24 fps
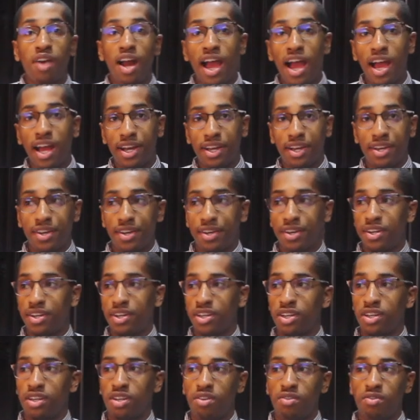rack.
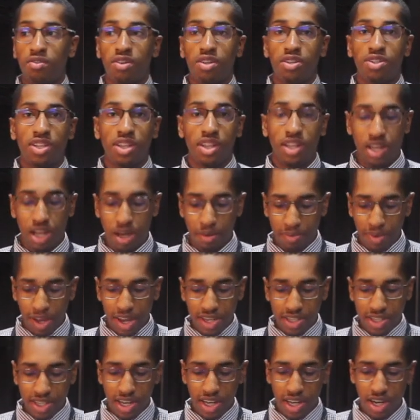Sit the
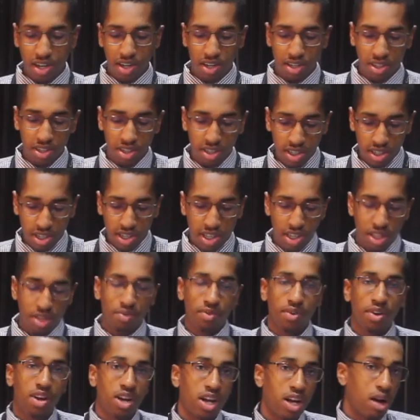cupcakes in there, then
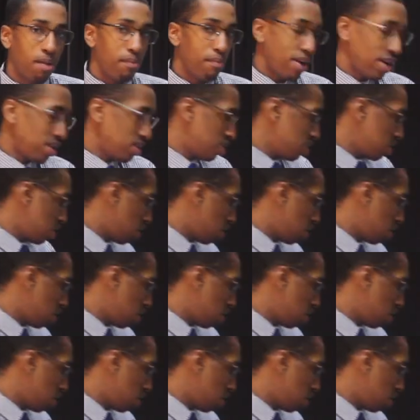we're going to come back to